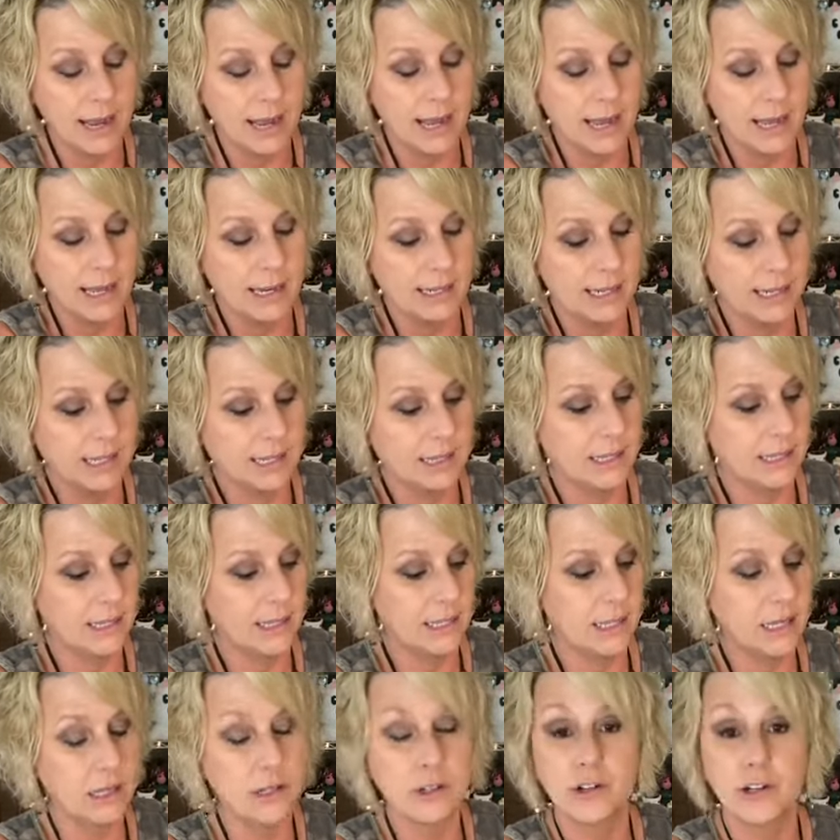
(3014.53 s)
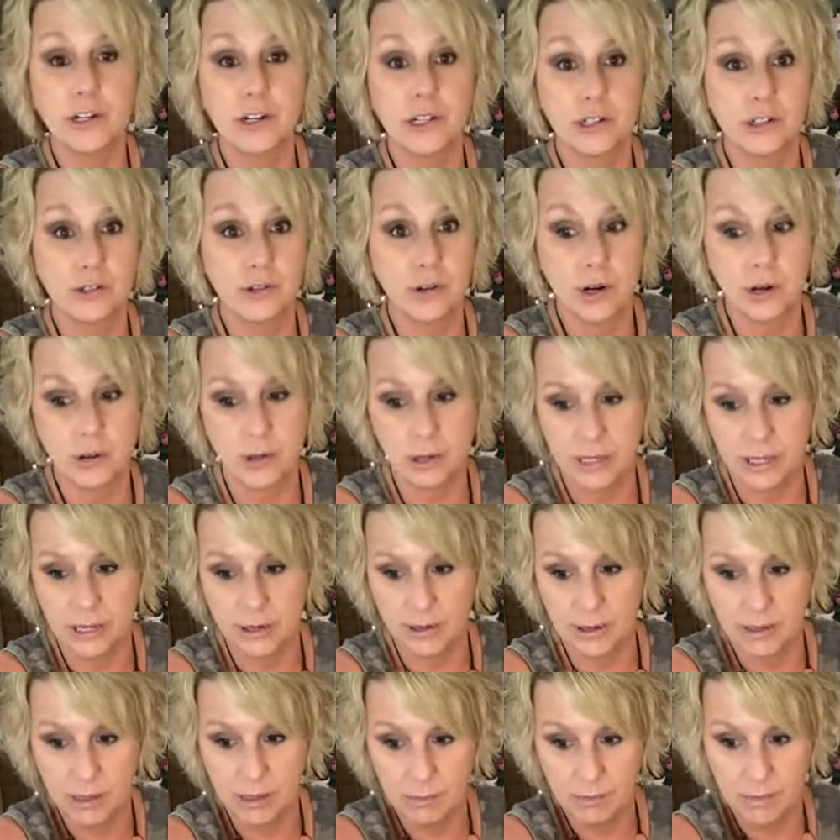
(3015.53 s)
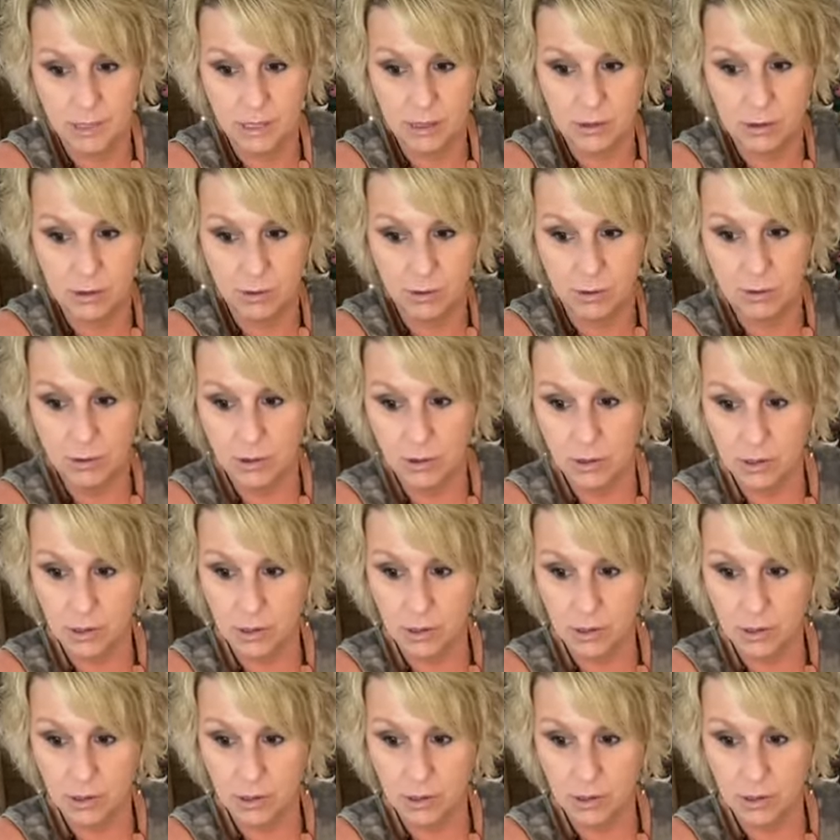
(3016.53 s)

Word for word: and get this under control here in the middle.